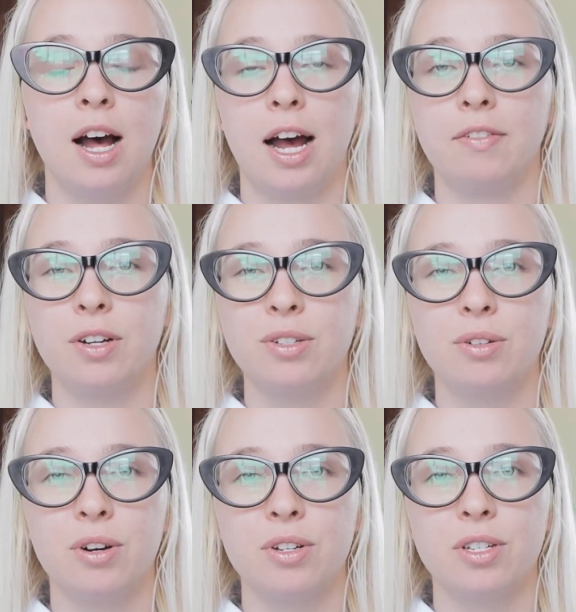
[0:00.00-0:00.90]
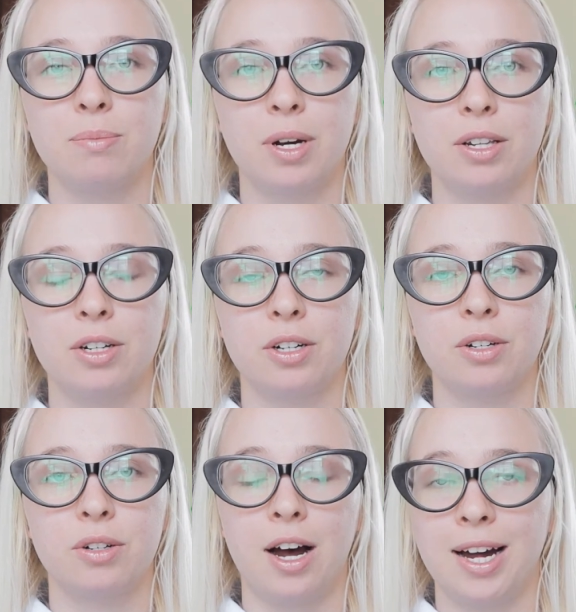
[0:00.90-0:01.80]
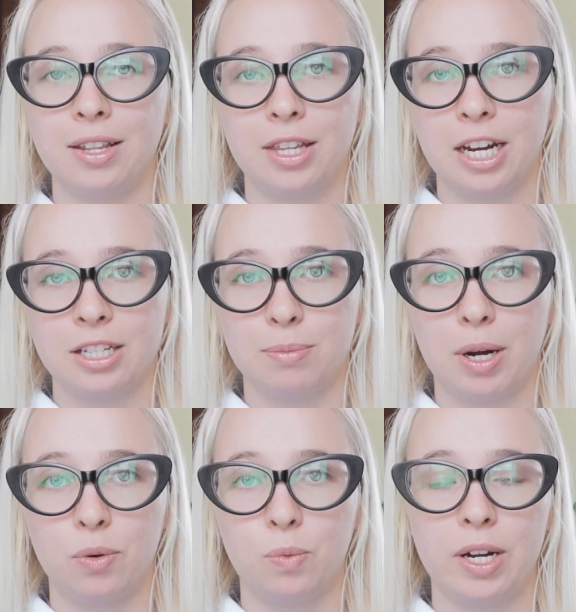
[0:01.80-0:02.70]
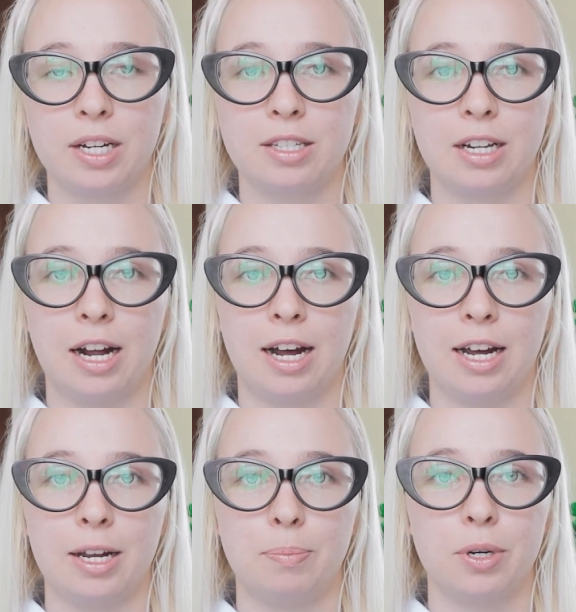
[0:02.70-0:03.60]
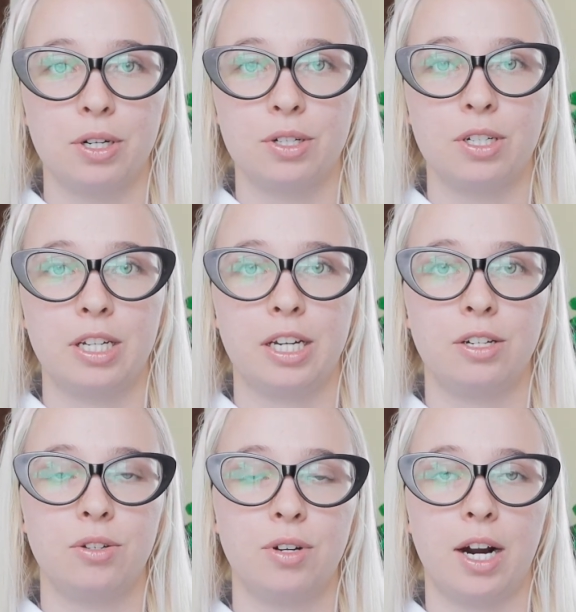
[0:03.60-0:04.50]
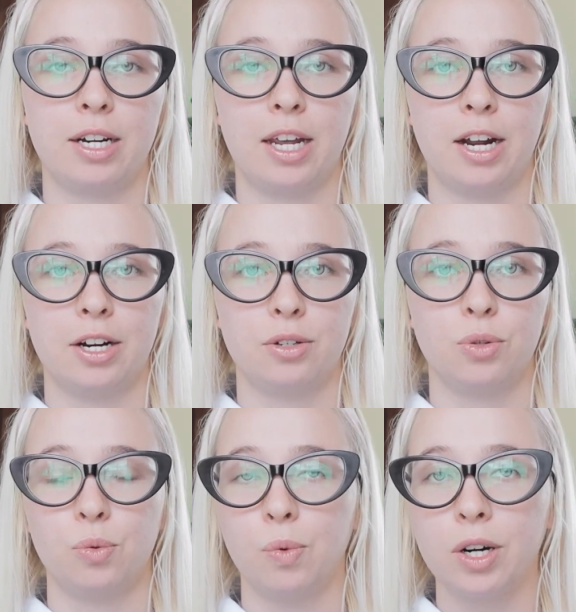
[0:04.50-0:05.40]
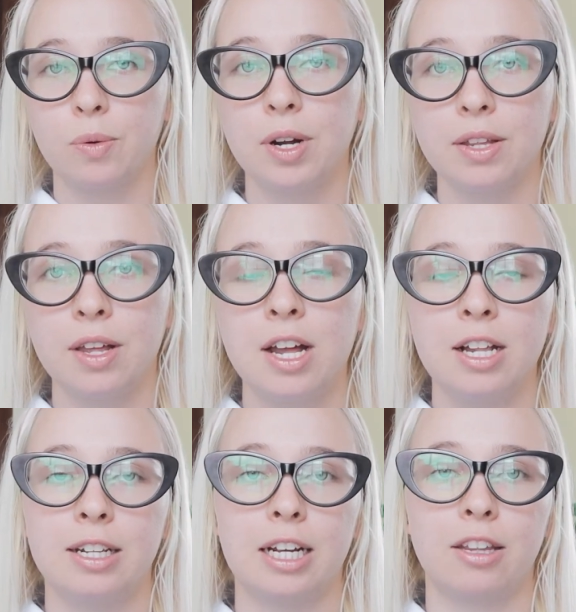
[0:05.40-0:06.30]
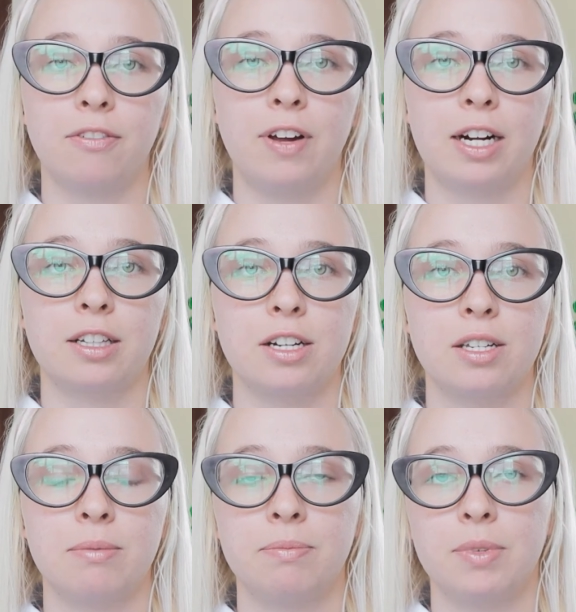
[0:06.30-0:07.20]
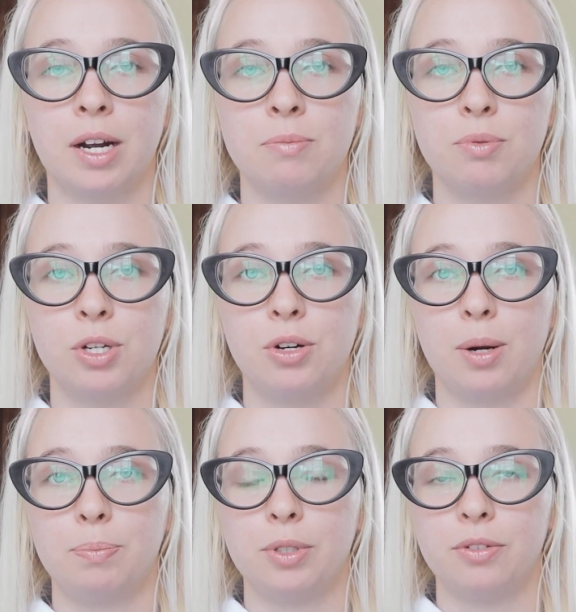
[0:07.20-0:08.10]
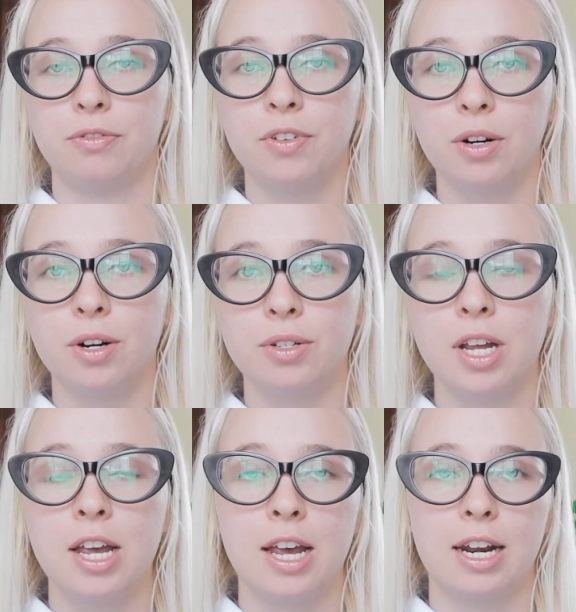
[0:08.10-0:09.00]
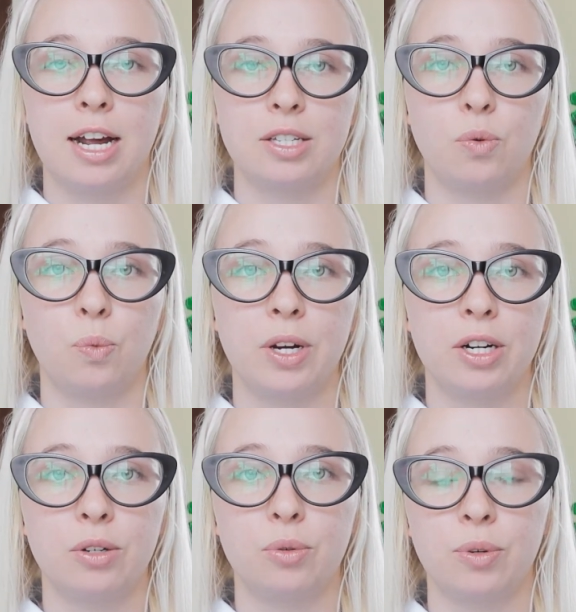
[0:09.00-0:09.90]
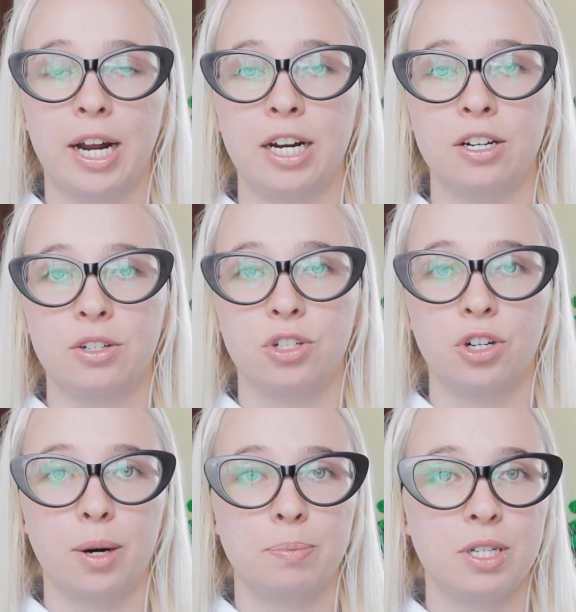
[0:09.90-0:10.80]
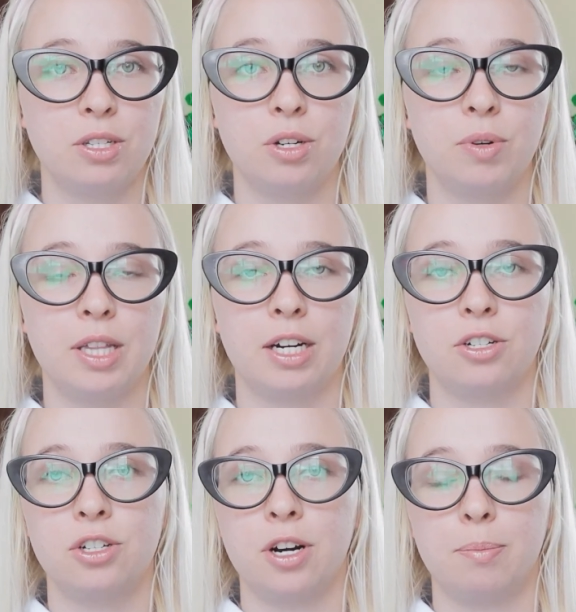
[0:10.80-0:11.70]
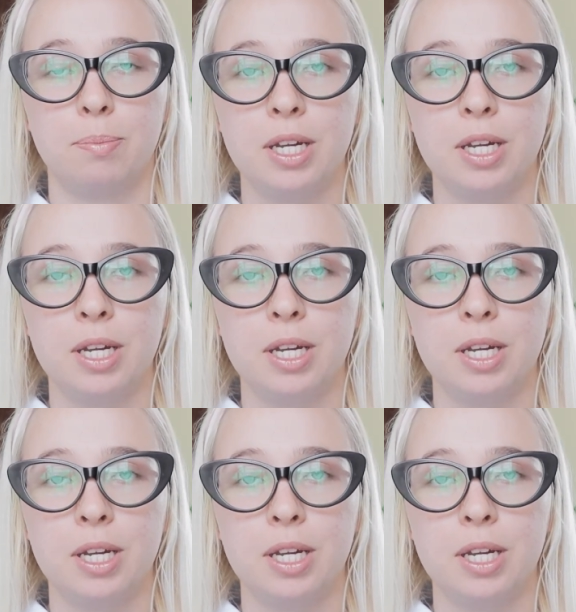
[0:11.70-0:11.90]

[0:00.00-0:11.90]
I've also noticed some other odd things about Wix that I personally do not care to work with, like the fact that sometimes when you upload photos, it has a weird grain sharpness to it that shouldn't